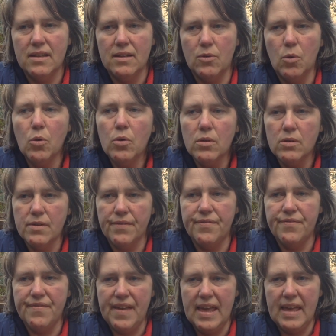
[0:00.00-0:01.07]
and all the
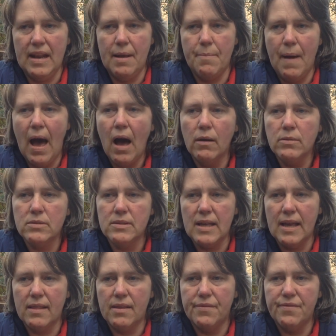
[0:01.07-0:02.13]
fear about
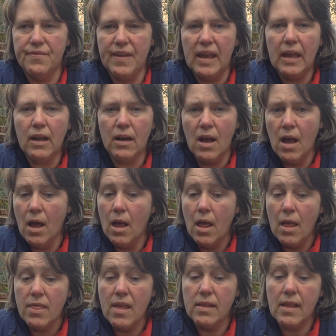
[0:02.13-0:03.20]
it, the fear
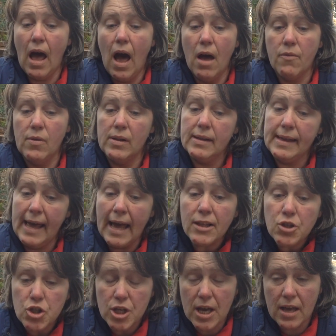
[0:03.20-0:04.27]
that I will
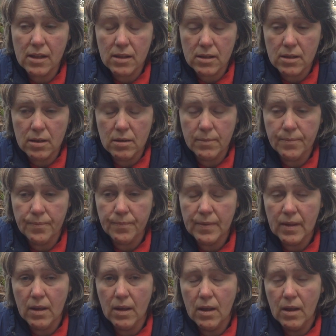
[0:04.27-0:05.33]
catch it,
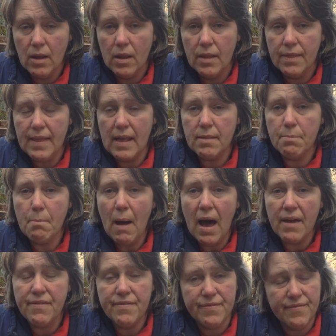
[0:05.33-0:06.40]
that
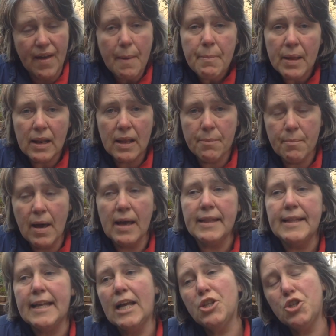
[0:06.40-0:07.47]
my family
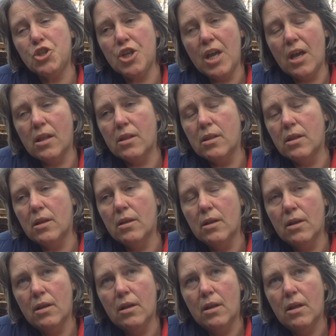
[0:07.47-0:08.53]
might catch it,
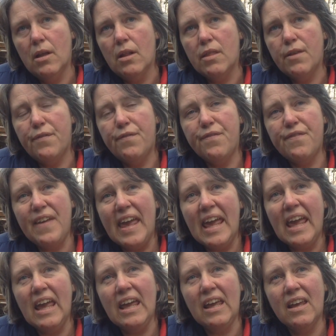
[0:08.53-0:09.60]
the
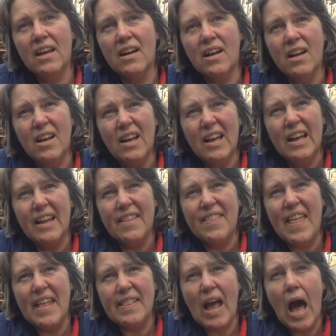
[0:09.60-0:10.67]
fear
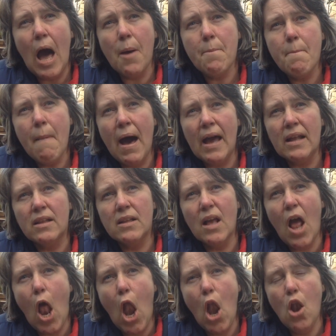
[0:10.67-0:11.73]
that I might
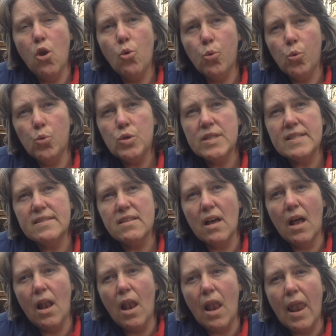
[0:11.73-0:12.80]
lose
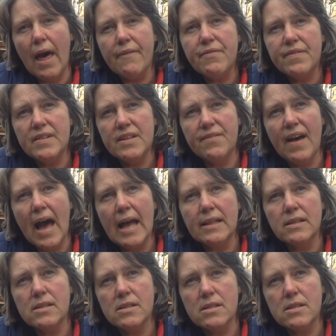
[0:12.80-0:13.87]
loved
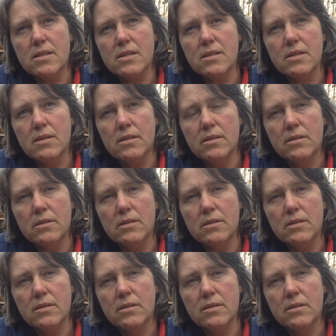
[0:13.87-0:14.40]
ones,